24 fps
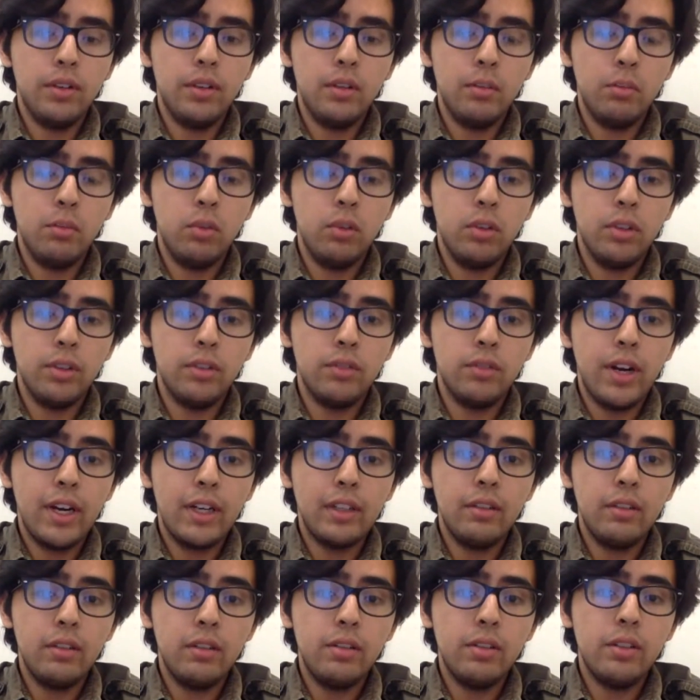board of
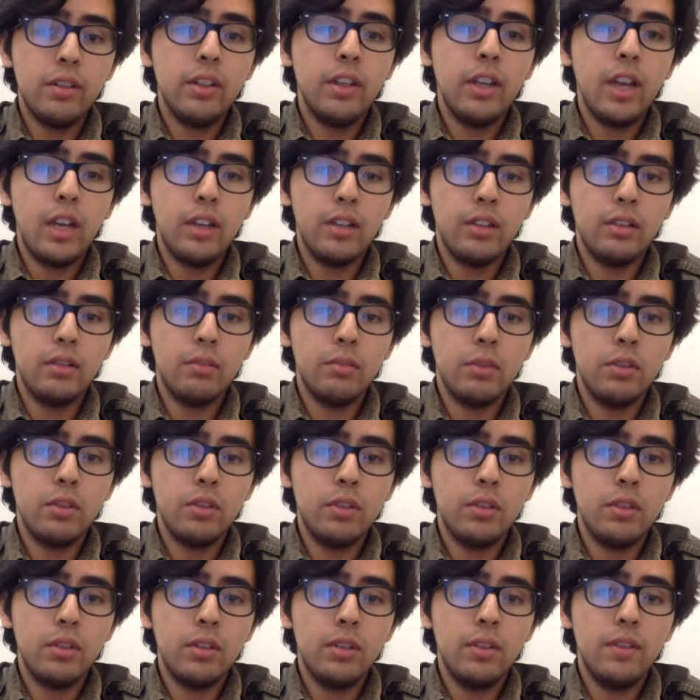directors,
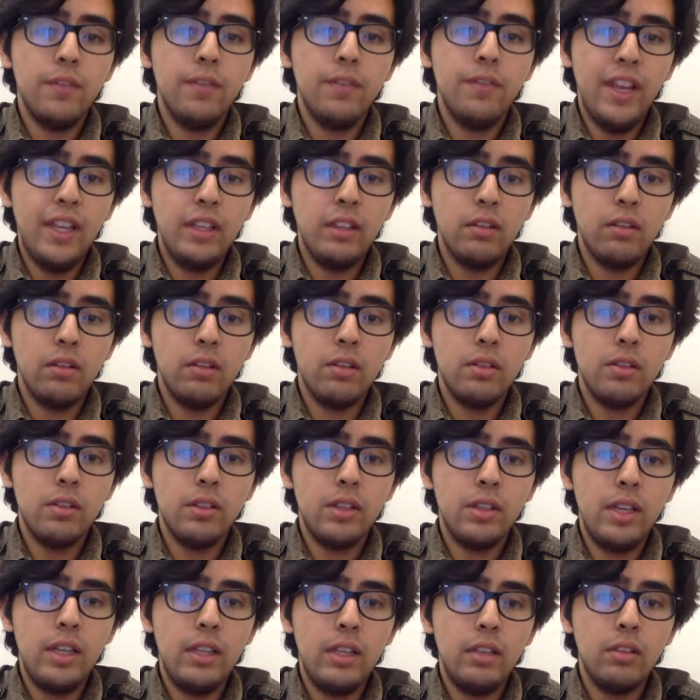customers, vendors,
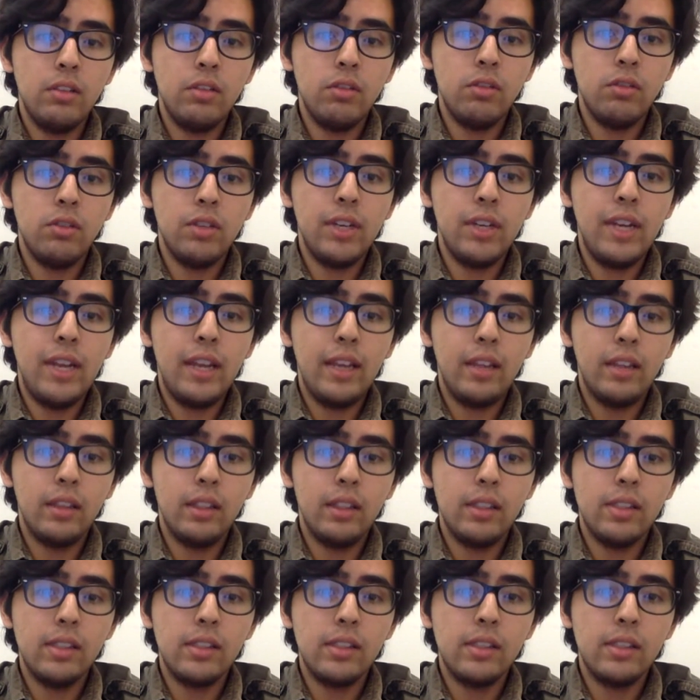industry
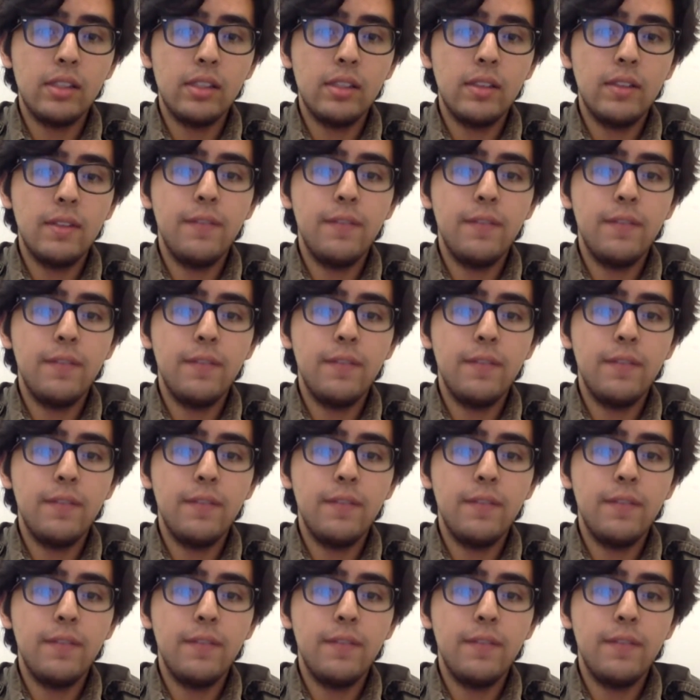analysts,